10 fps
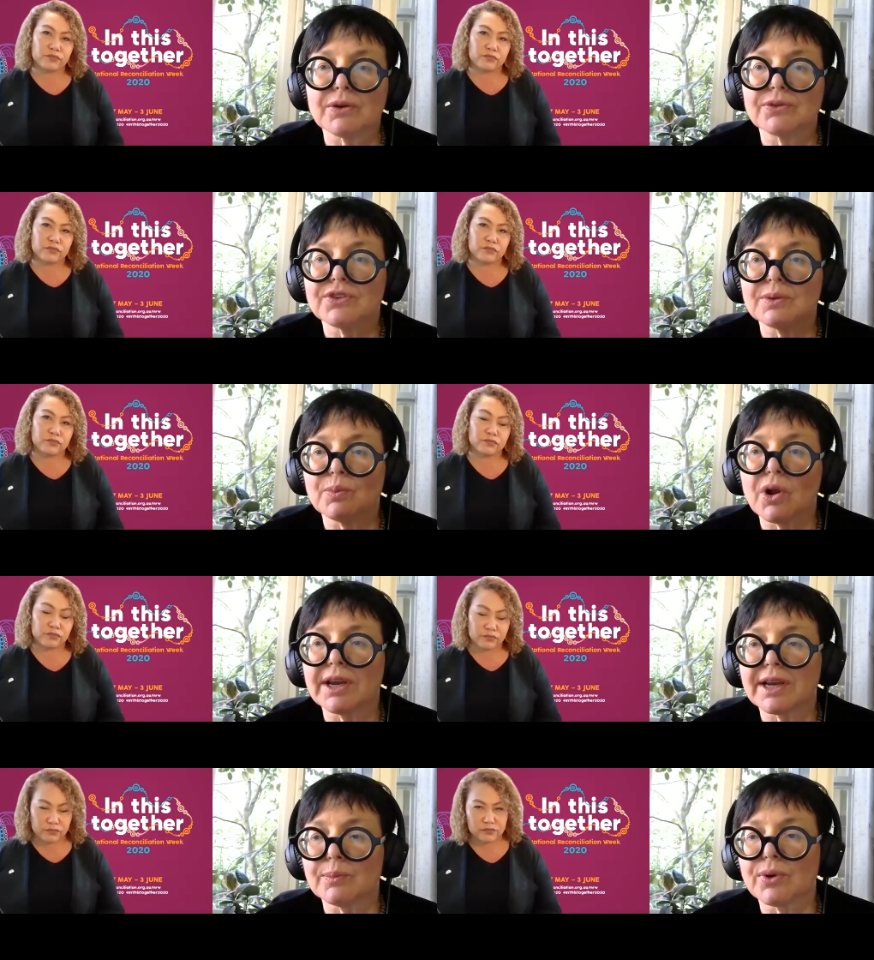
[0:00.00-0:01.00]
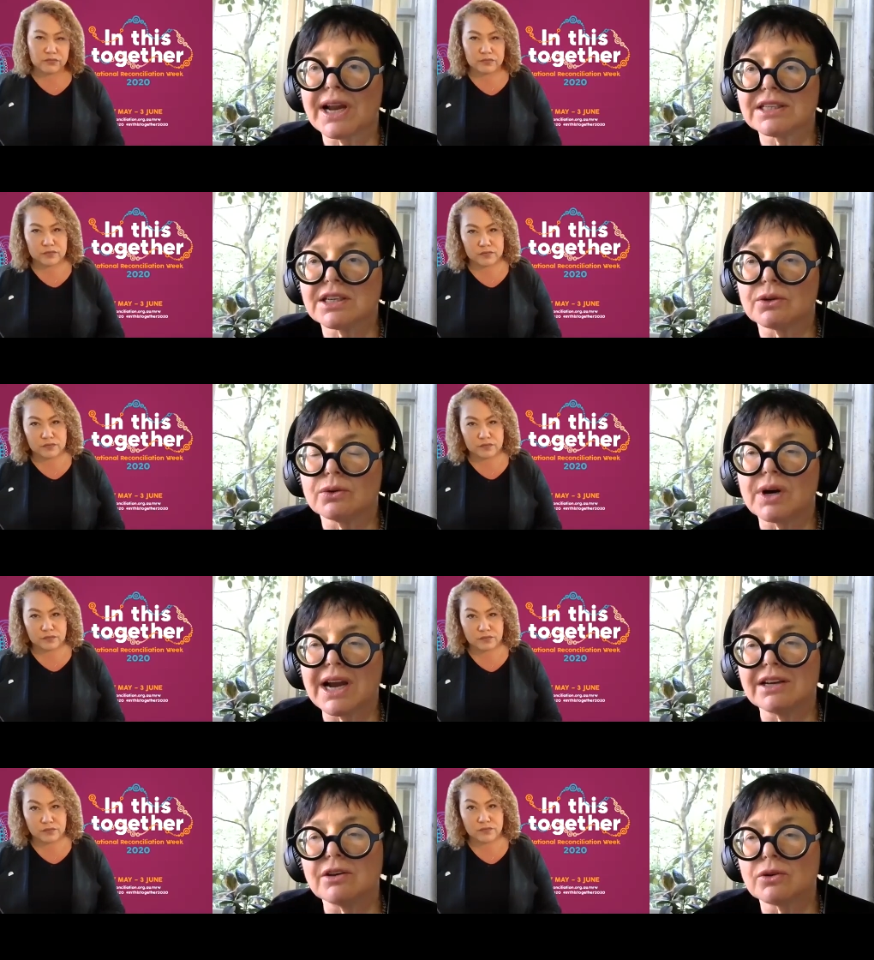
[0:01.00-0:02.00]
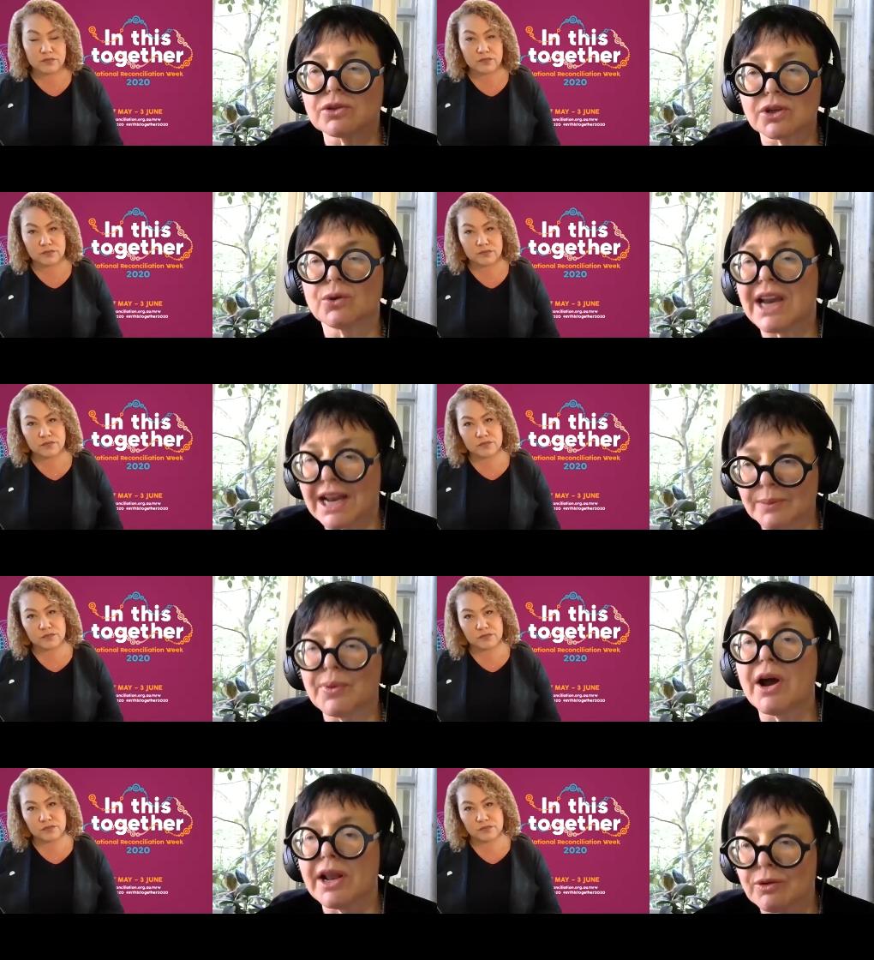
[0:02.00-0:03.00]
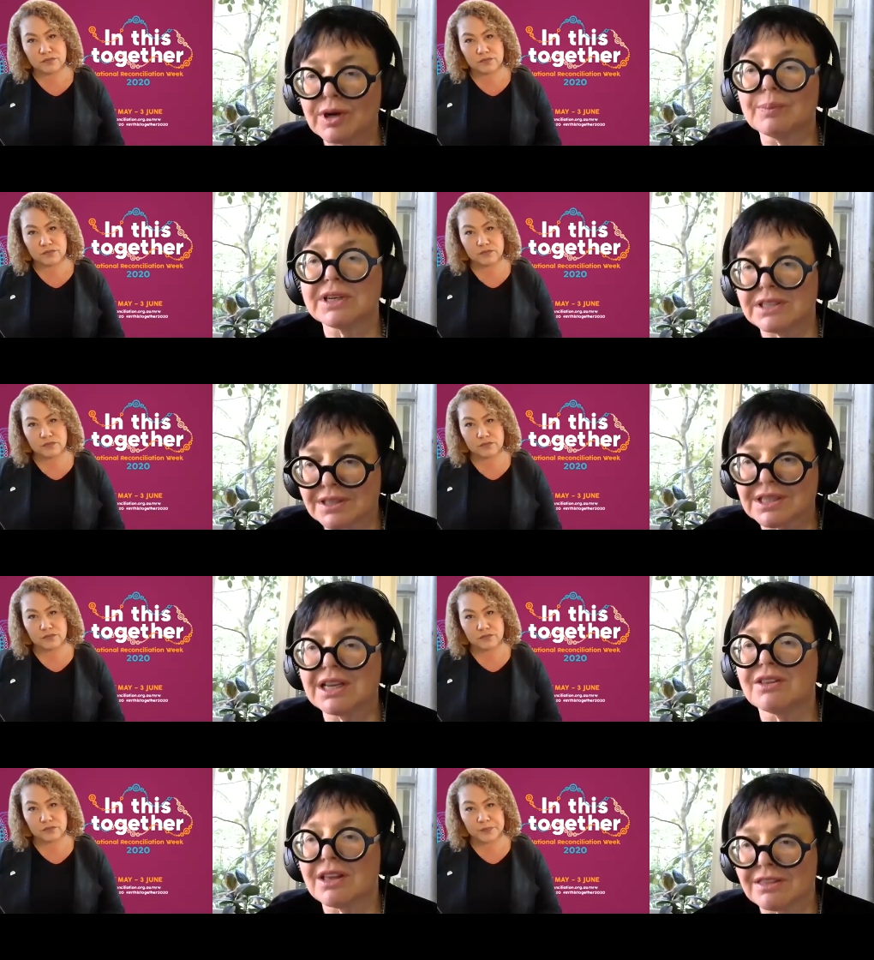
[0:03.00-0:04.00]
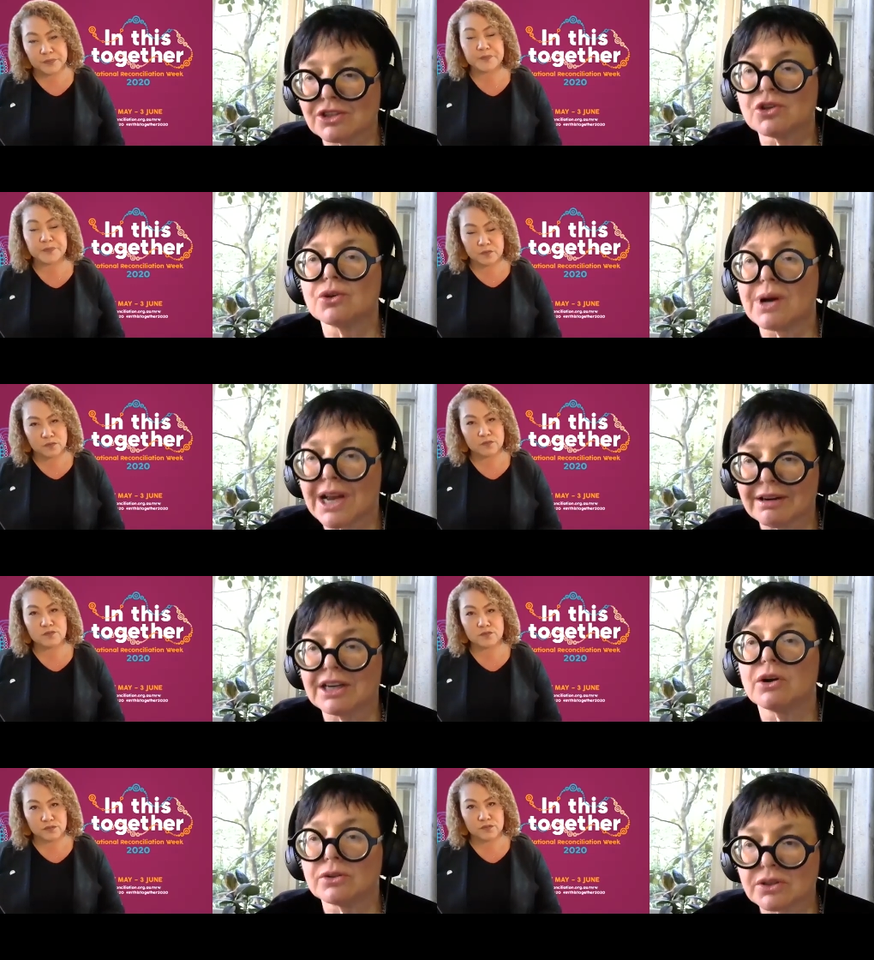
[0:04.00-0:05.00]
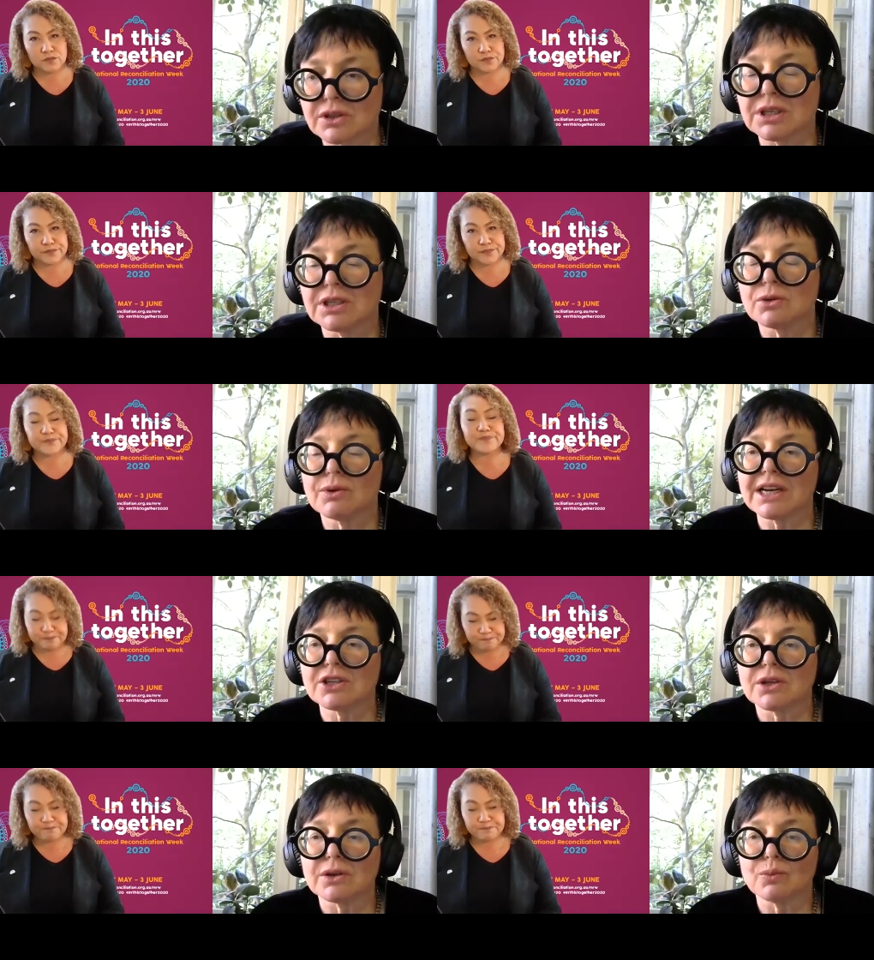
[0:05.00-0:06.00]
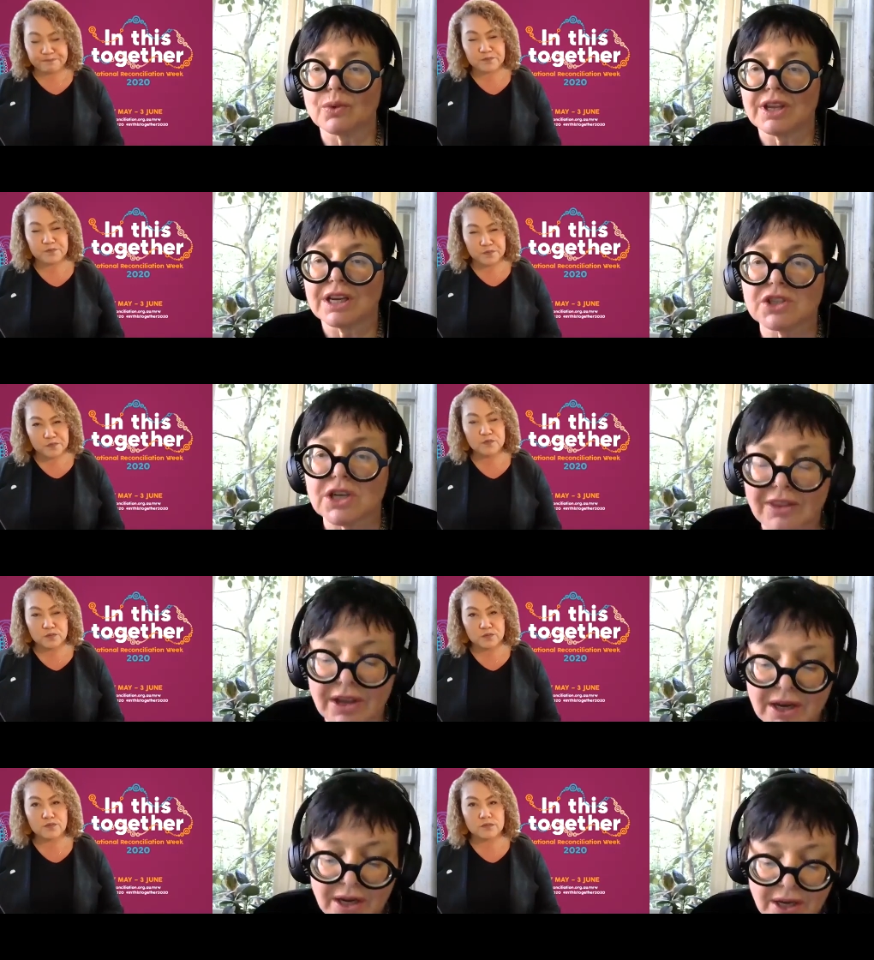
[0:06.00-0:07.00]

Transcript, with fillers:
Speaker 1: symbolic and practical, and not to create a binary, but to see that the two are in constant interaction with each other.